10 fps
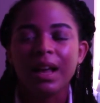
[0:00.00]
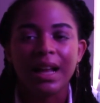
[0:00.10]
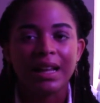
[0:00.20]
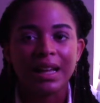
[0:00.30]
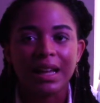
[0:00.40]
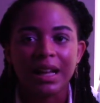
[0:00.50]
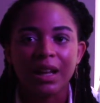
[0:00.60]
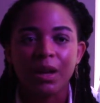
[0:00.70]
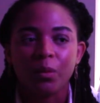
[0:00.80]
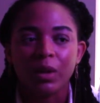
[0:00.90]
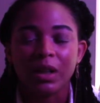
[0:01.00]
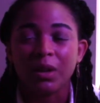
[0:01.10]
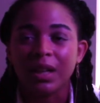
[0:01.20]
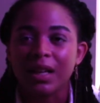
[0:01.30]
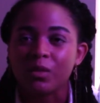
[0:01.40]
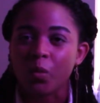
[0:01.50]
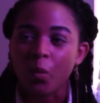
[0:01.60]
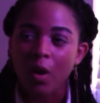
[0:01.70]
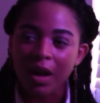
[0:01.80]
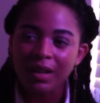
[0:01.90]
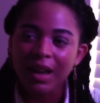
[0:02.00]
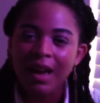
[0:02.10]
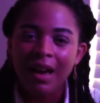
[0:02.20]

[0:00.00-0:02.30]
Anakin really only has one,